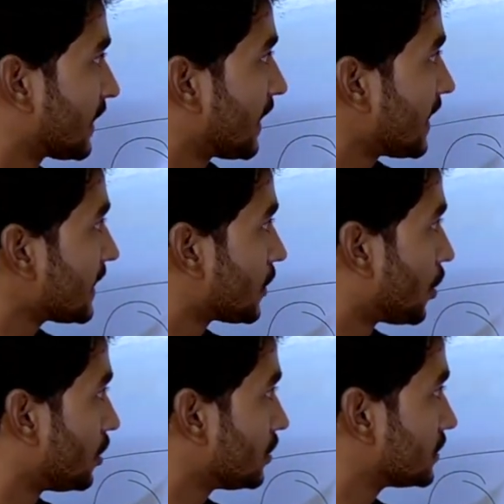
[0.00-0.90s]
can I
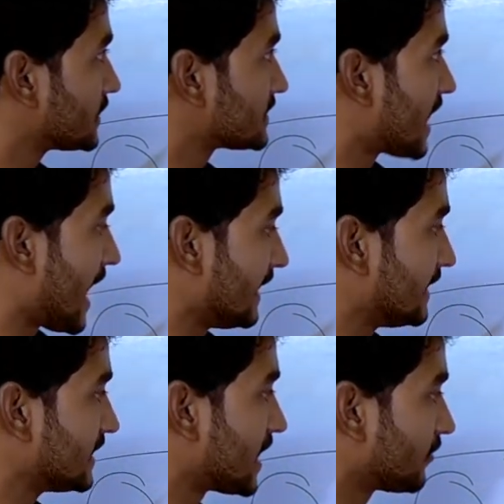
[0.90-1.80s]
call this
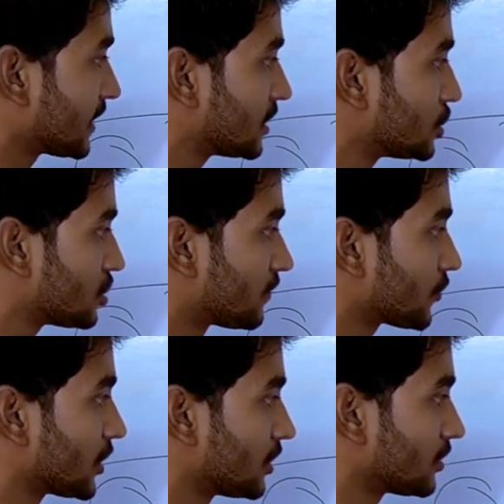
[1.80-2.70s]
ID directly to
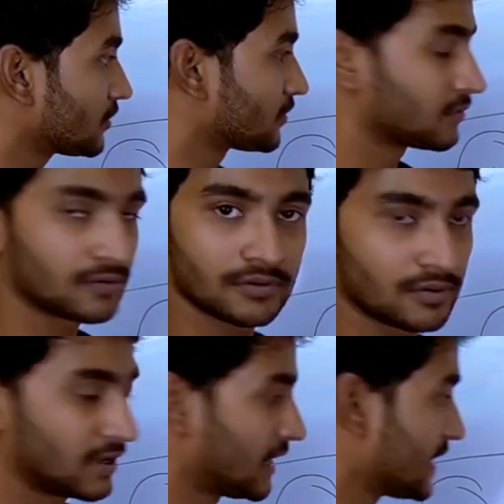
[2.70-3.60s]
over here?
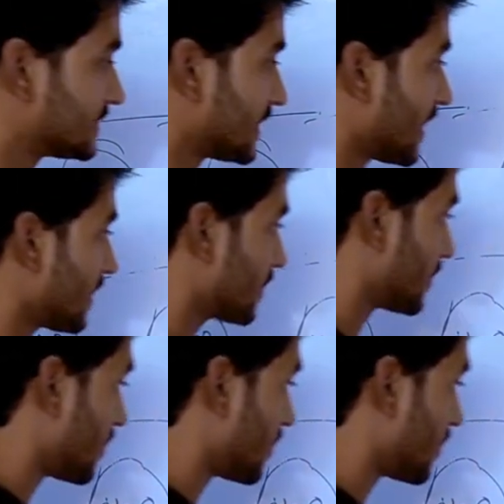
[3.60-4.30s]
Can I say